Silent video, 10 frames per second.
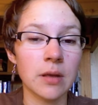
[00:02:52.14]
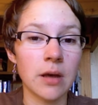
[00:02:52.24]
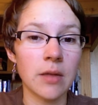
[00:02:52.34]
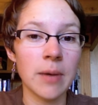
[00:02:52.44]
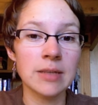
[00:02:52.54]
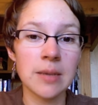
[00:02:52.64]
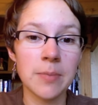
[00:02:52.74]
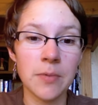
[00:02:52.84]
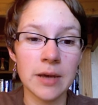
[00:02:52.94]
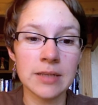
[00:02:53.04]
The past
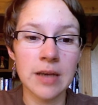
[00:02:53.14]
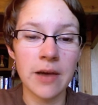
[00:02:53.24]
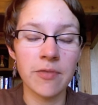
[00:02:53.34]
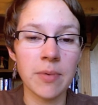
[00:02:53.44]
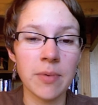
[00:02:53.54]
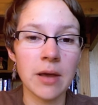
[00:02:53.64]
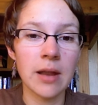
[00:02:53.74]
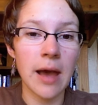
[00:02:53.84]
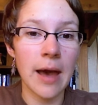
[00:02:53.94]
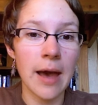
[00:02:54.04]
couple weeks I've
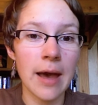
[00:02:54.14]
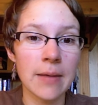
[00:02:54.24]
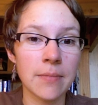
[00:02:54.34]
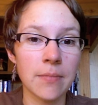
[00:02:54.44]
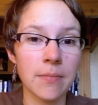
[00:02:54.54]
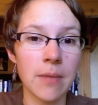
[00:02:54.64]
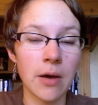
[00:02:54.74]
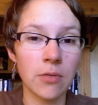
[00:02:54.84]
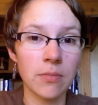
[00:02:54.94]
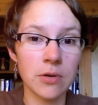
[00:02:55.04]
been at my
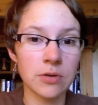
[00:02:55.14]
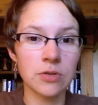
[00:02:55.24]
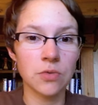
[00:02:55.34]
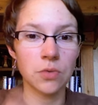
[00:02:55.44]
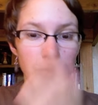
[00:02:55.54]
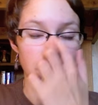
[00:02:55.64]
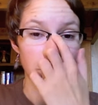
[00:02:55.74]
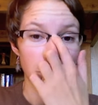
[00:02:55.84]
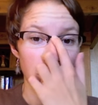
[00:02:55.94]
old middle school